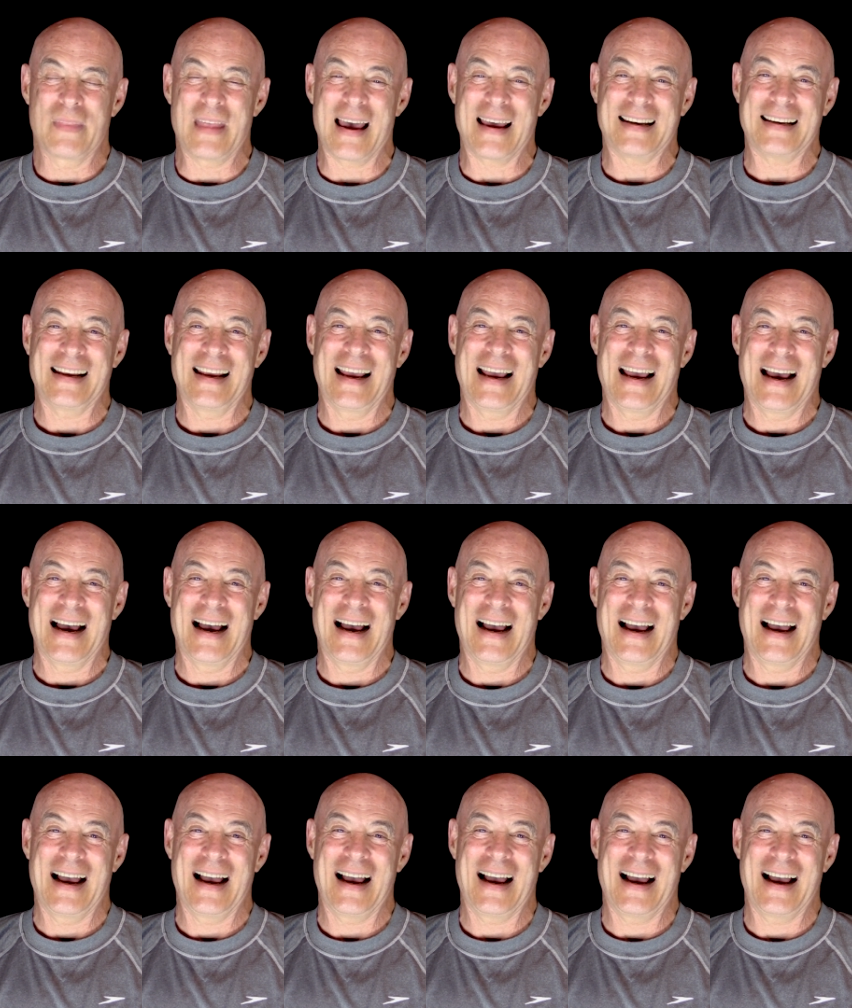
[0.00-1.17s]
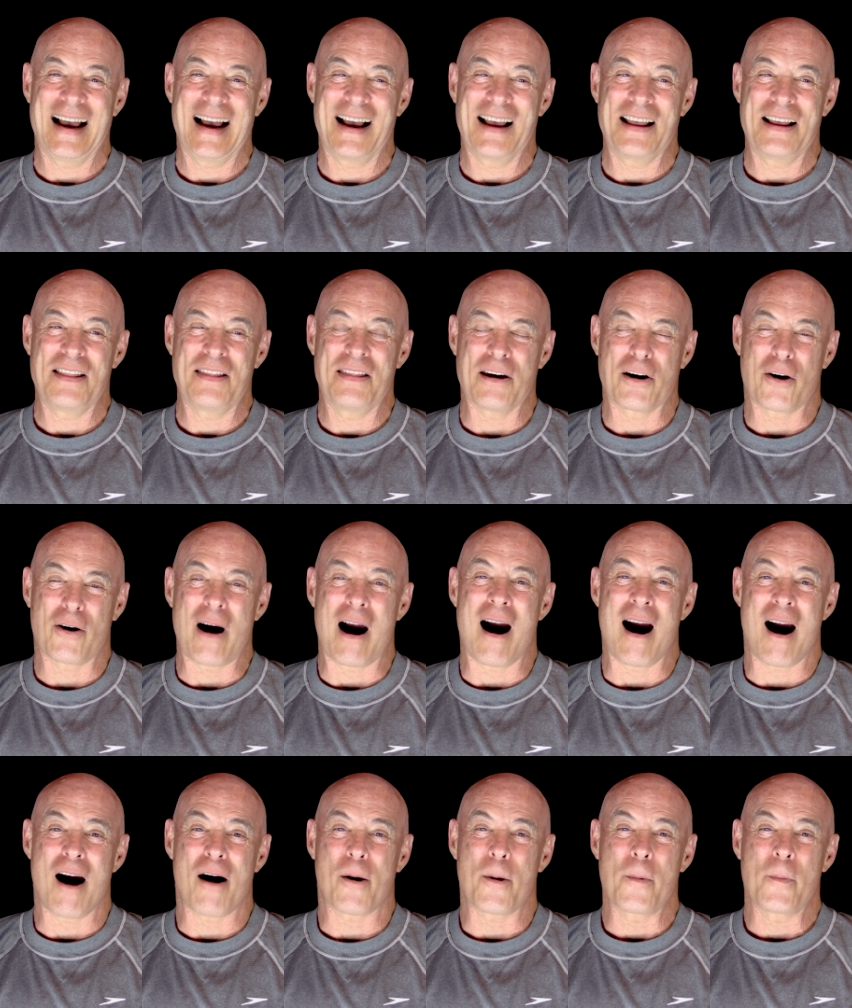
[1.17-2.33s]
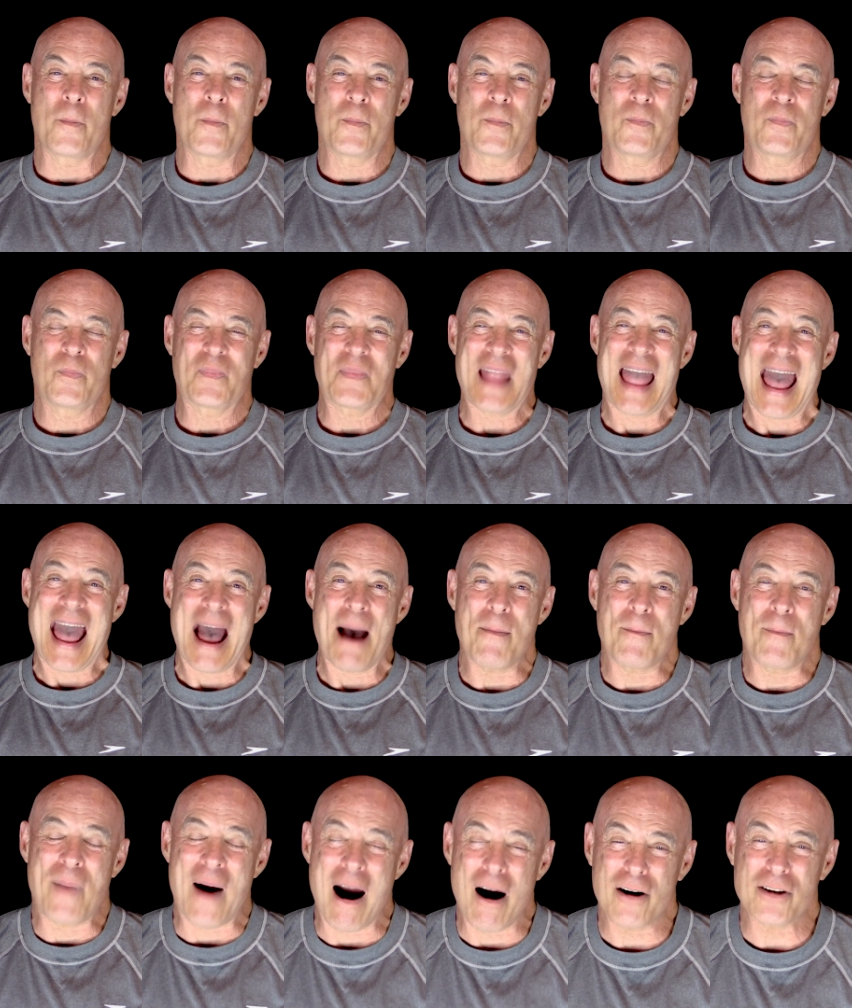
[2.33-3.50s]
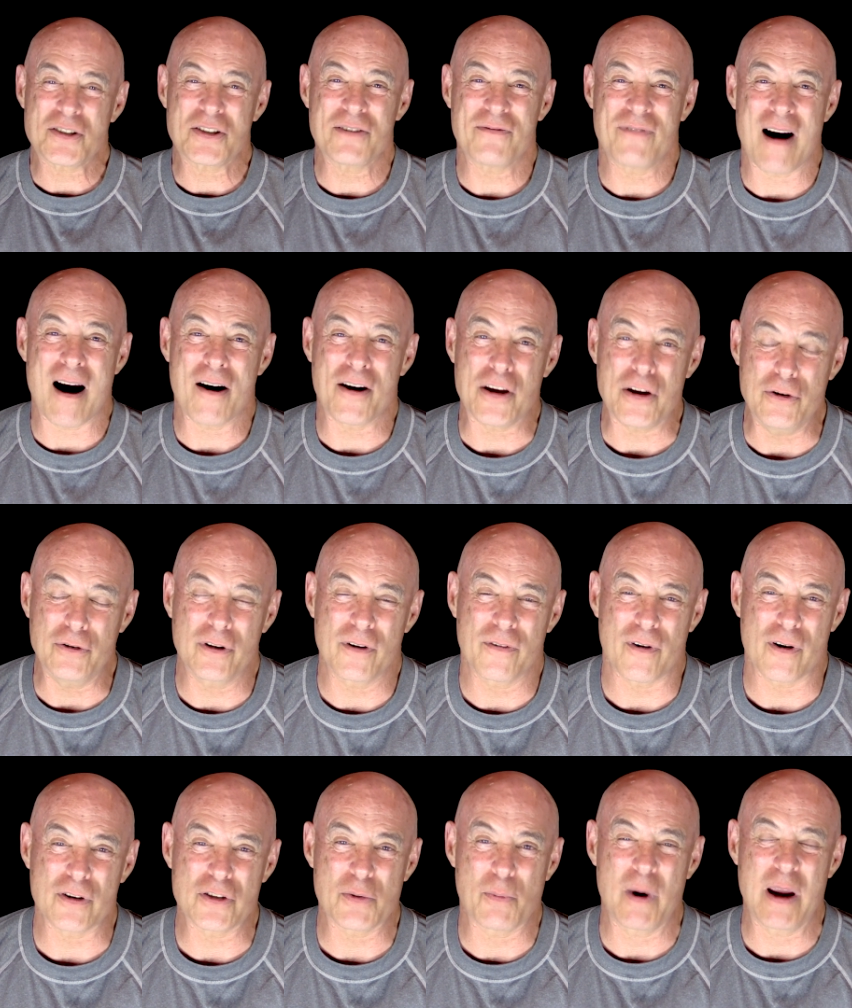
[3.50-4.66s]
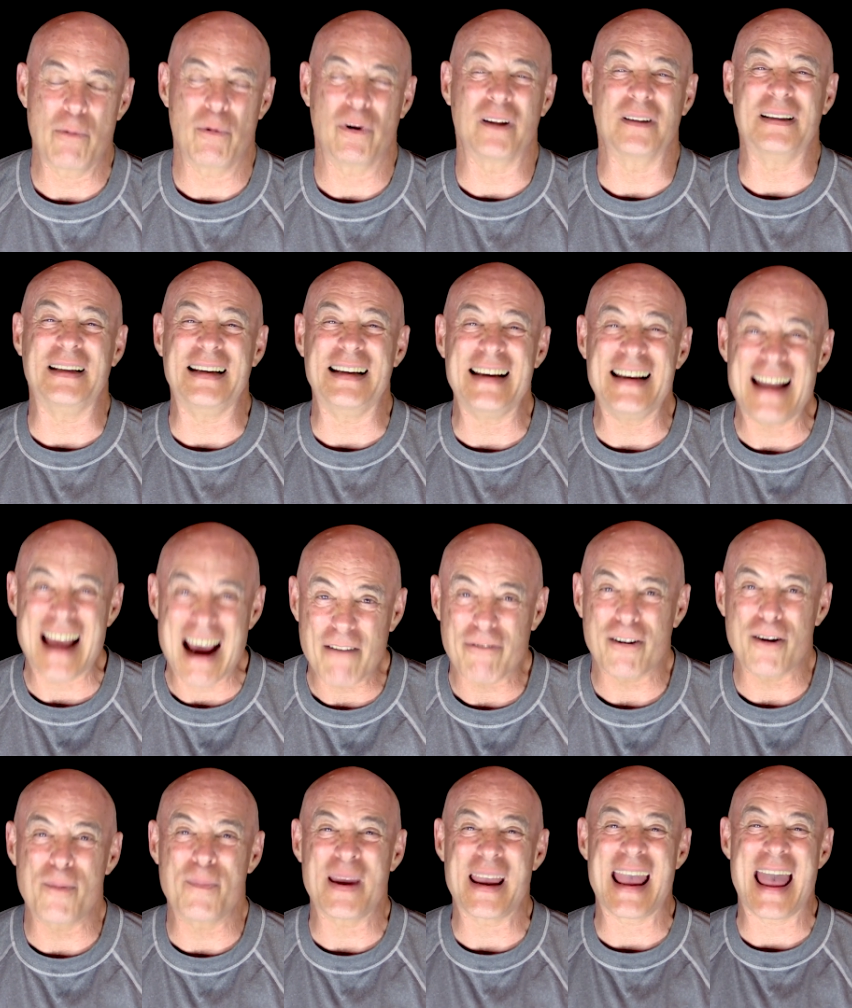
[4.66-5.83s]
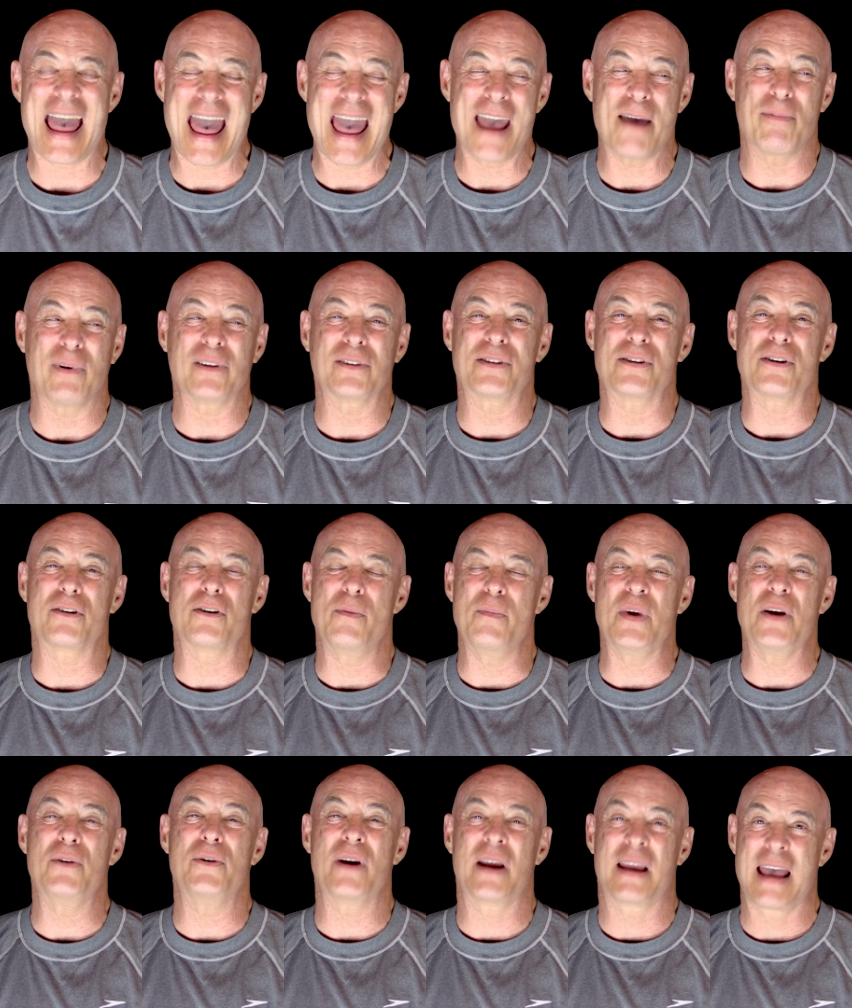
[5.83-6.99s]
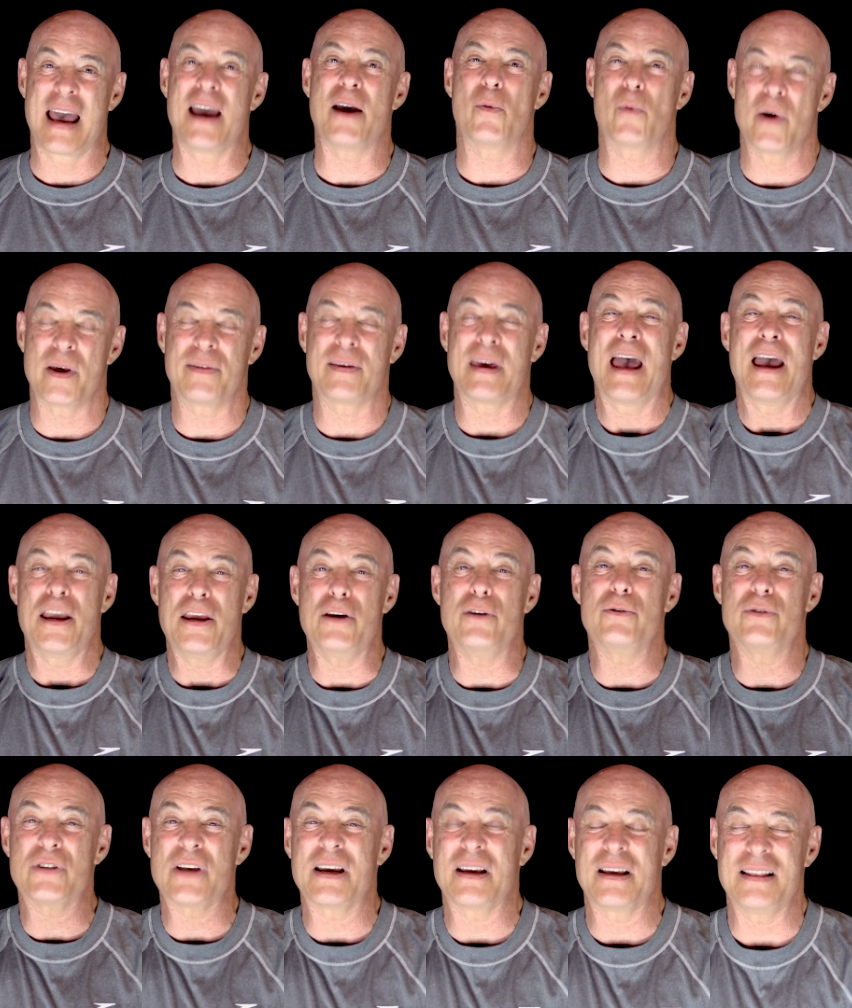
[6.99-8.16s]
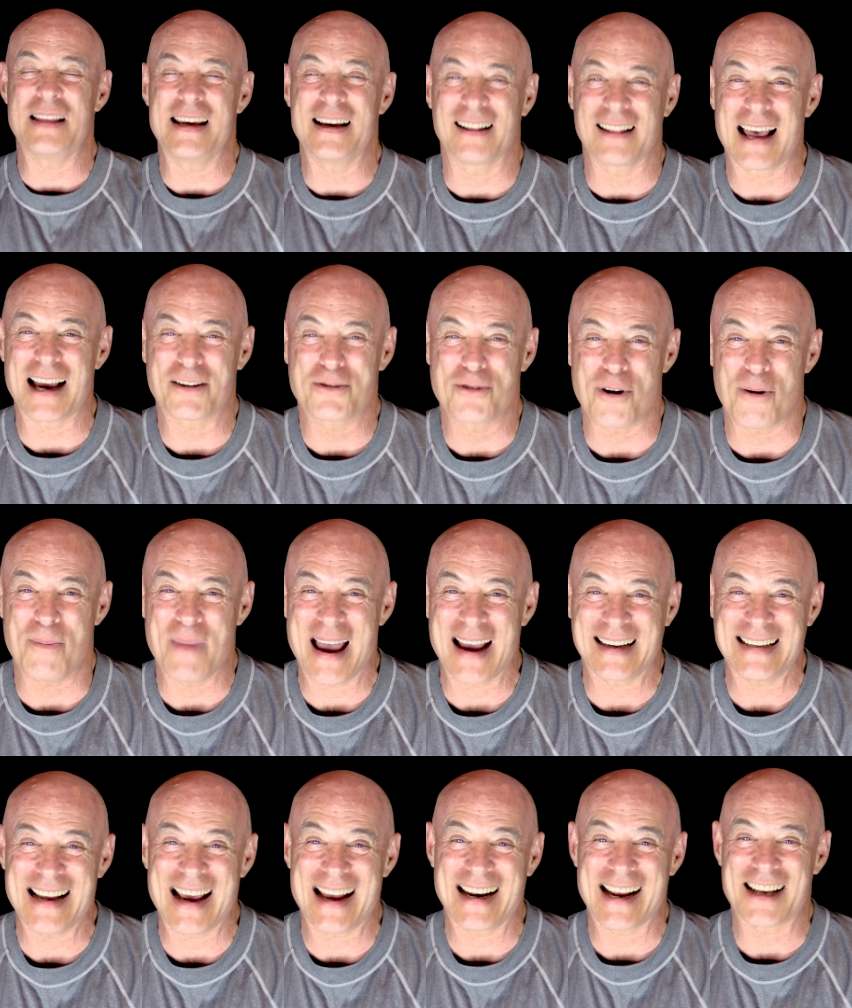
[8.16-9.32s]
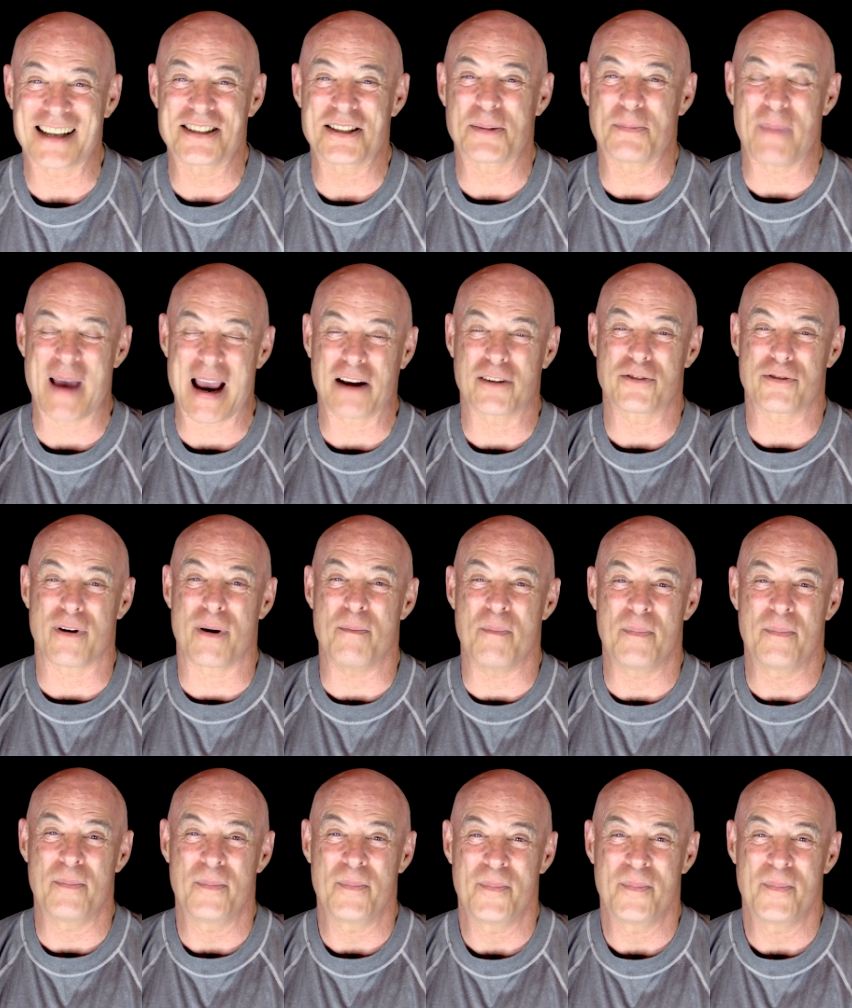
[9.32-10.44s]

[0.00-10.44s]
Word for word: that there are parts of our universe we will never be able to communicate with using the electromagnetic spectrum.